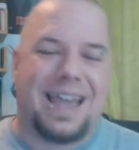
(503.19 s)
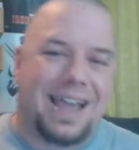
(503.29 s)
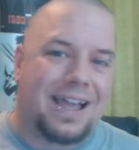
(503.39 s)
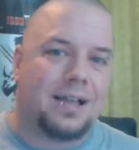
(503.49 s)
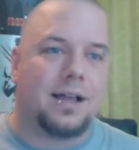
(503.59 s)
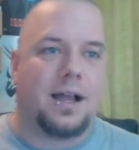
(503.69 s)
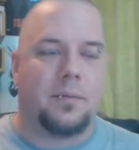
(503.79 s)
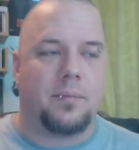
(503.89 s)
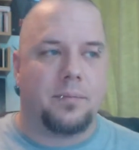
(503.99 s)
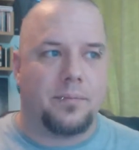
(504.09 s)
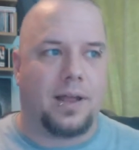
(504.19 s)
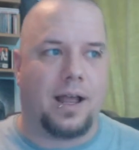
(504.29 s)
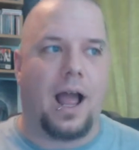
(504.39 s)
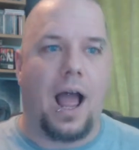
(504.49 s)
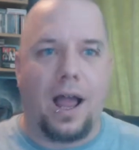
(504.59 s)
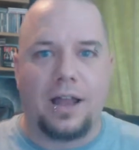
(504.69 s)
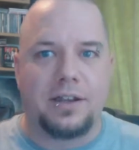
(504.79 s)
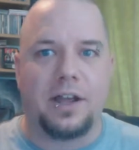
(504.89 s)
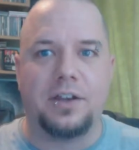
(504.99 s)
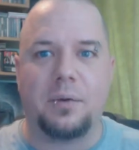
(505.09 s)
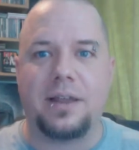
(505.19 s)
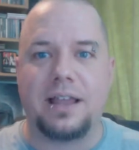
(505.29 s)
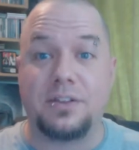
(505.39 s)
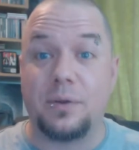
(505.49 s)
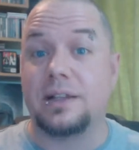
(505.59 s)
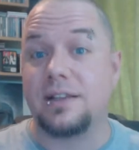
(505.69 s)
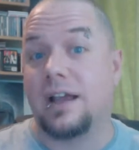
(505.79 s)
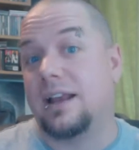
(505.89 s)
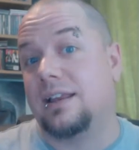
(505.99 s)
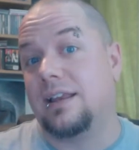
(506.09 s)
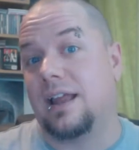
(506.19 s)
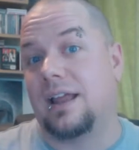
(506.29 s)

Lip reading: yeah, I don't want to get too excited